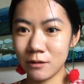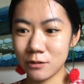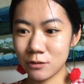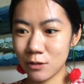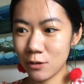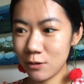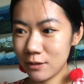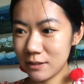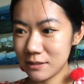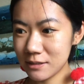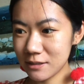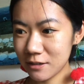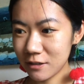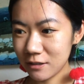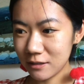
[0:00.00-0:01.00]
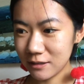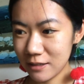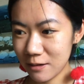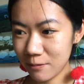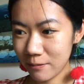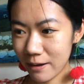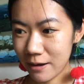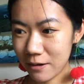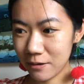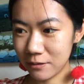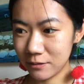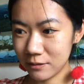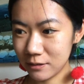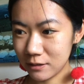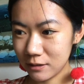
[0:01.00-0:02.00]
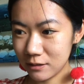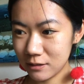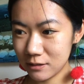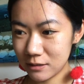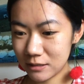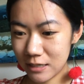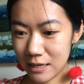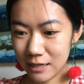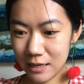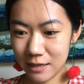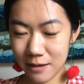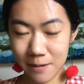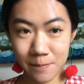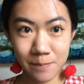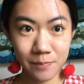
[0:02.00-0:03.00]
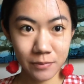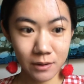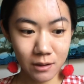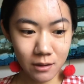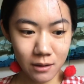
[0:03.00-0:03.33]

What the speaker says: So it is currently around 10 a.m.